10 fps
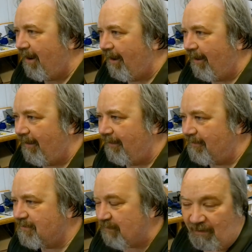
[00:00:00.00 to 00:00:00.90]

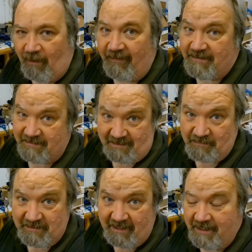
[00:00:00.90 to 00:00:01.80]
It's been called that since I
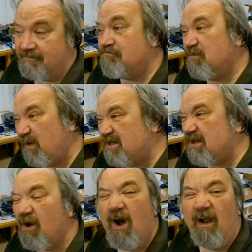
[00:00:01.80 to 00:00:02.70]
was a kid. We
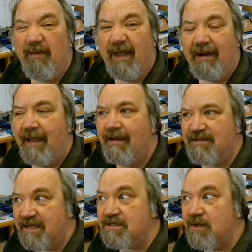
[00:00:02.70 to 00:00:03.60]
still call it that. And
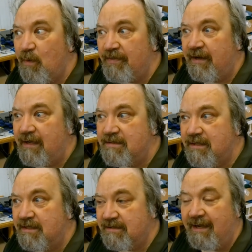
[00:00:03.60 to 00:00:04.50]
essentially what that
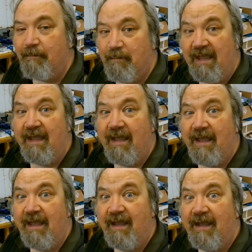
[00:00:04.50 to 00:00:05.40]
is a
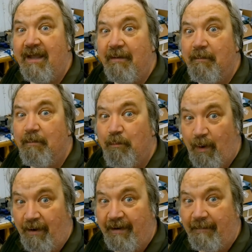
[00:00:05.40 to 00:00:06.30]
big
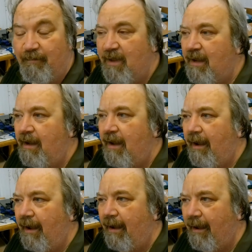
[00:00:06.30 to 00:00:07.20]
party.
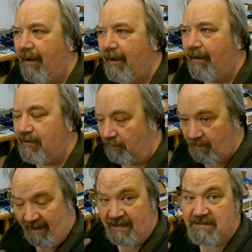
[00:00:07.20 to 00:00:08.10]
You
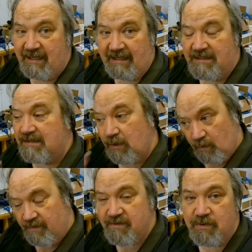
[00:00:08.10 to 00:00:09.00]
buy a ticket to
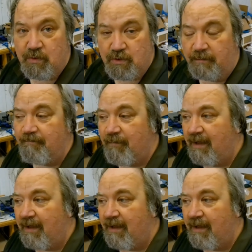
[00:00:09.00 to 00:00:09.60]
go to the social,